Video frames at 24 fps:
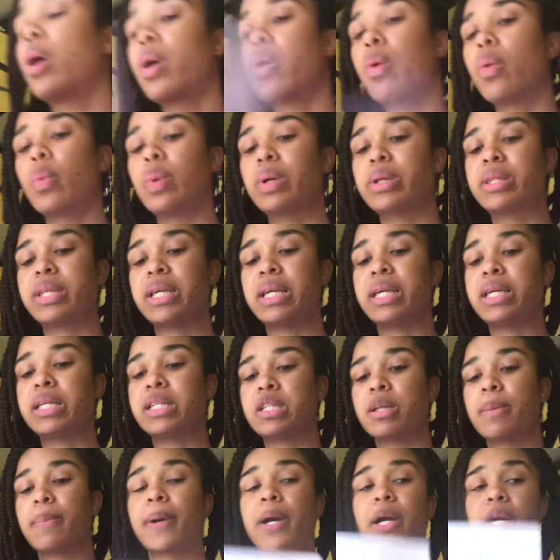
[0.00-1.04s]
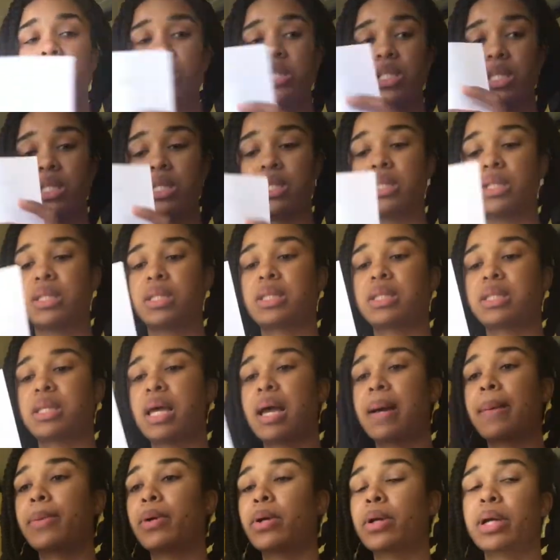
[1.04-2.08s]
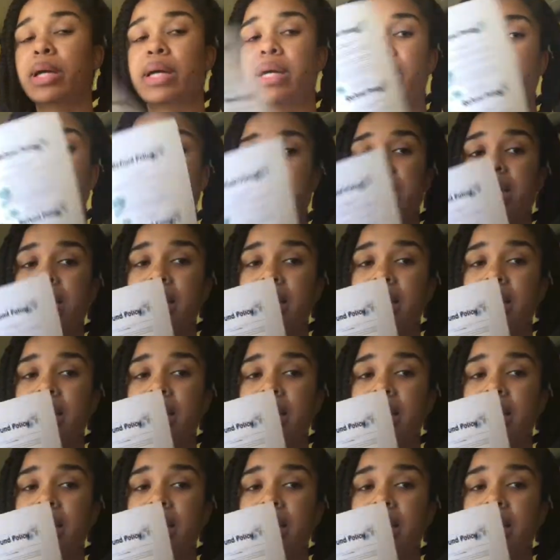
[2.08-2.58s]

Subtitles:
with each purchase, I'm going to cut these